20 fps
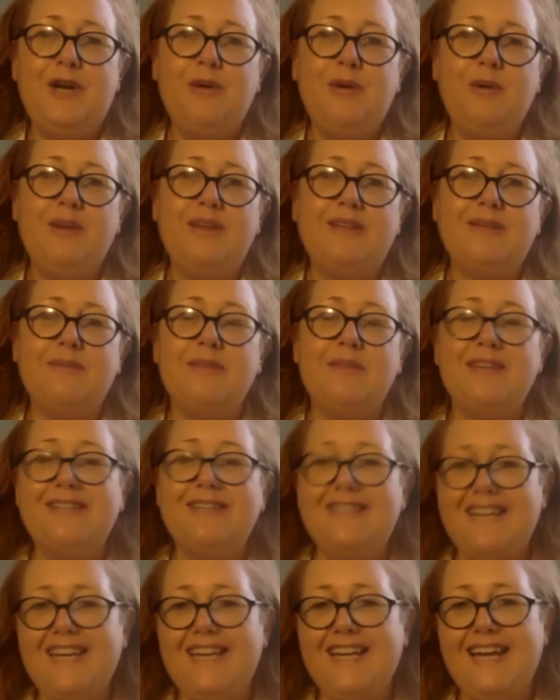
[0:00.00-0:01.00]
with some of the
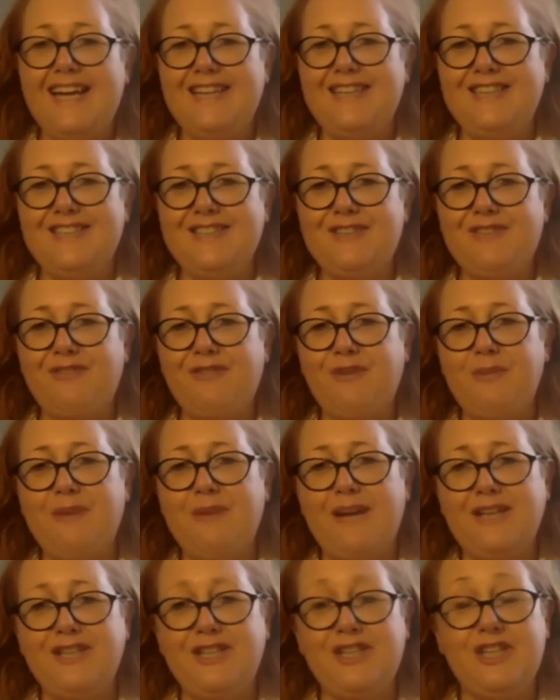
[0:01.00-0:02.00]
teenagers from
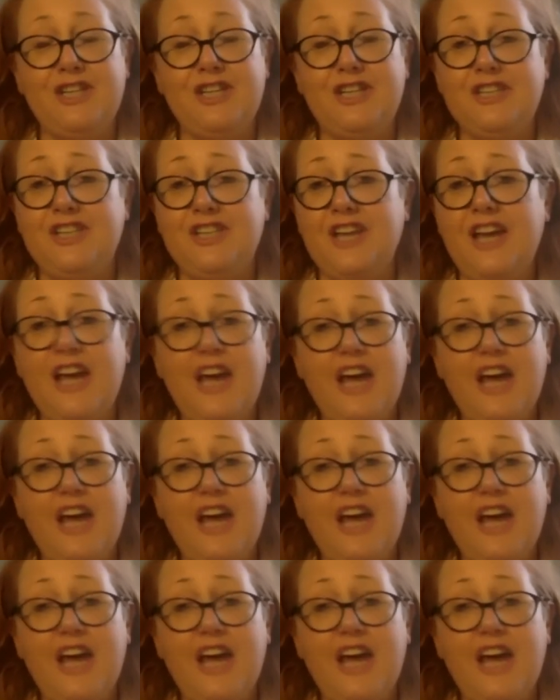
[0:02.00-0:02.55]
our church.